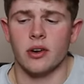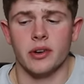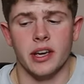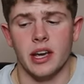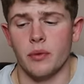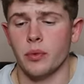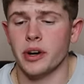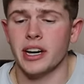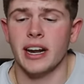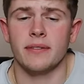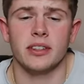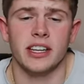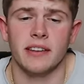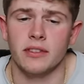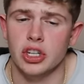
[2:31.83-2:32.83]
Okay, we're gonna
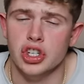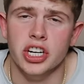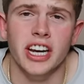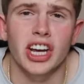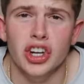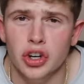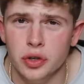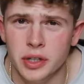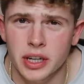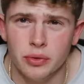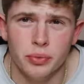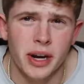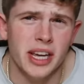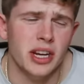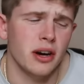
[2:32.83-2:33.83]
have to give the chicken curry a
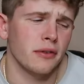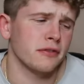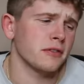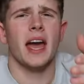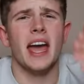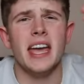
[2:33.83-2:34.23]
rate of